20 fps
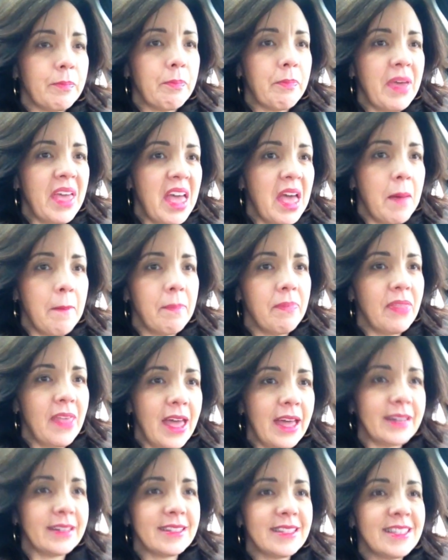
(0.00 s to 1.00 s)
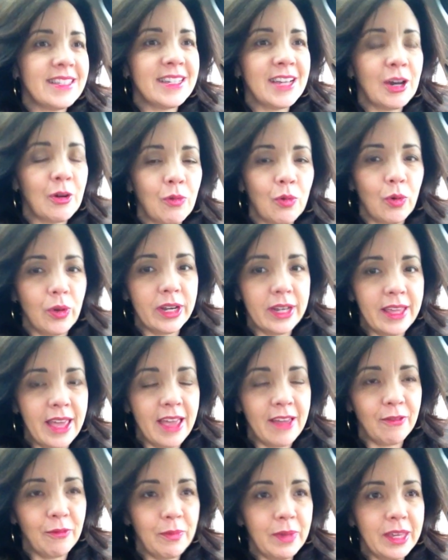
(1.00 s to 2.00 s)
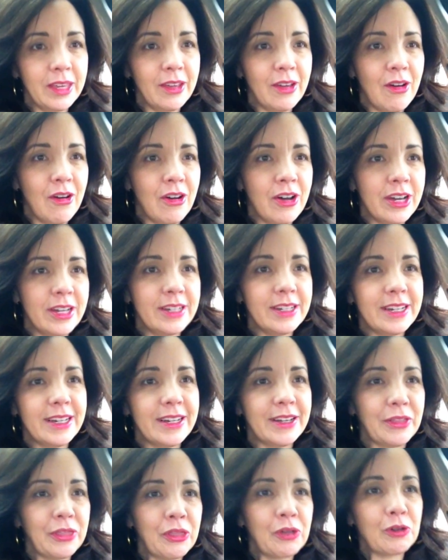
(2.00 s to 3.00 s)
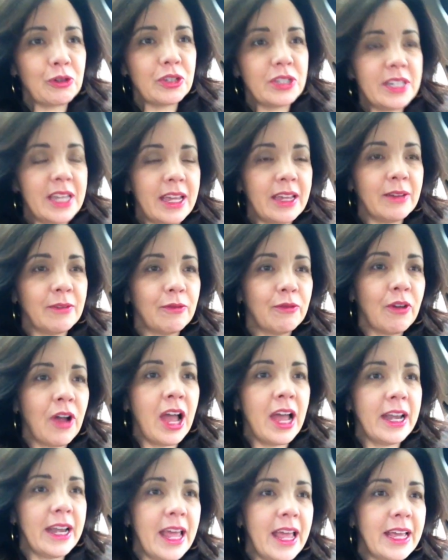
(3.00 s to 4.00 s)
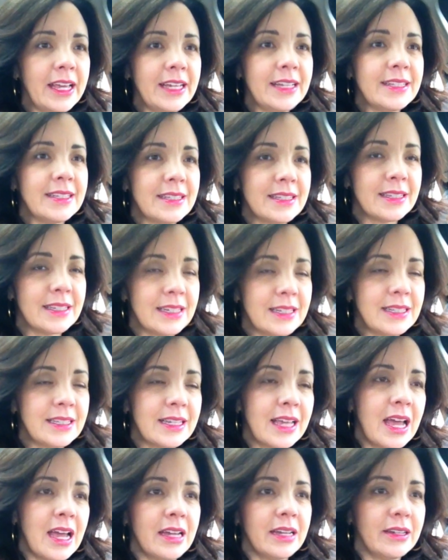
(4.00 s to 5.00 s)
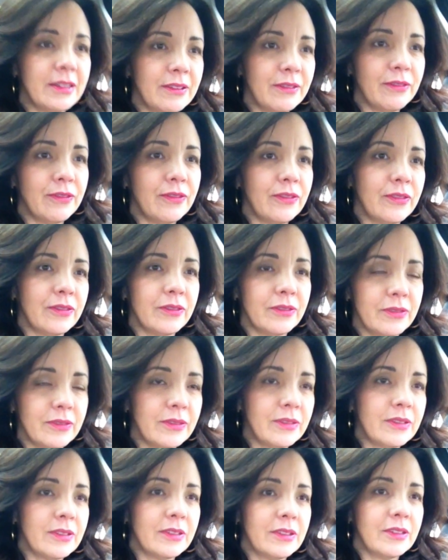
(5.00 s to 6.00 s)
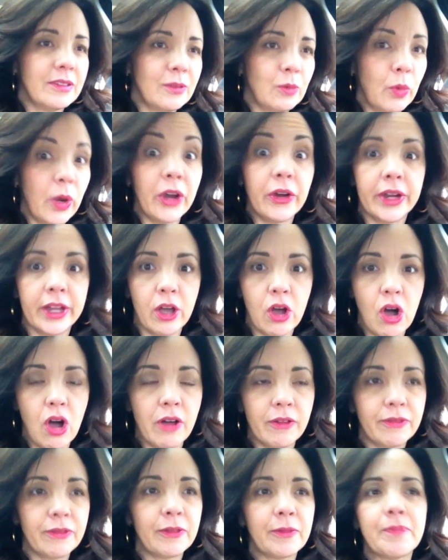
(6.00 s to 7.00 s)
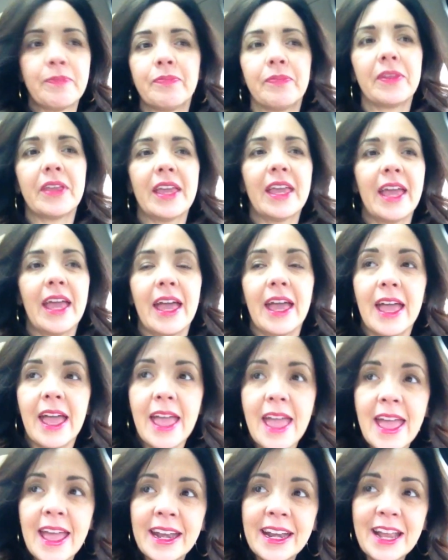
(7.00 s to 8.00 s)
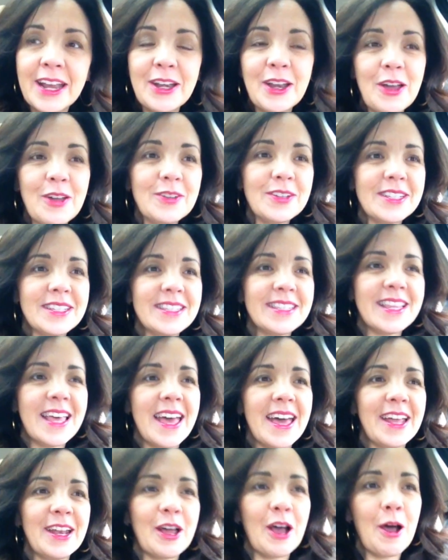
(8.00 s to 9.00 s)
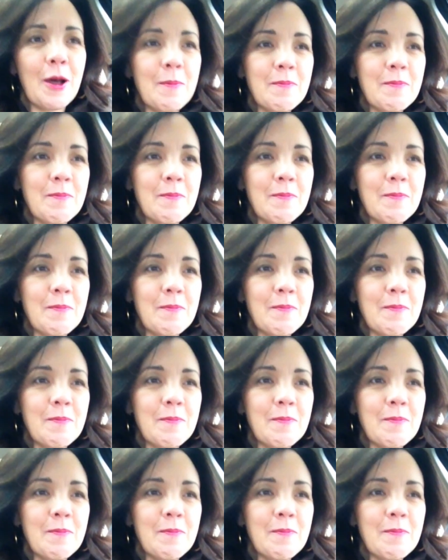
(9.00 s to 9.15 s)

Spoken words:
pep that steroid gave me on Thursday and Friday, it's kind of wearing off. And I noticed that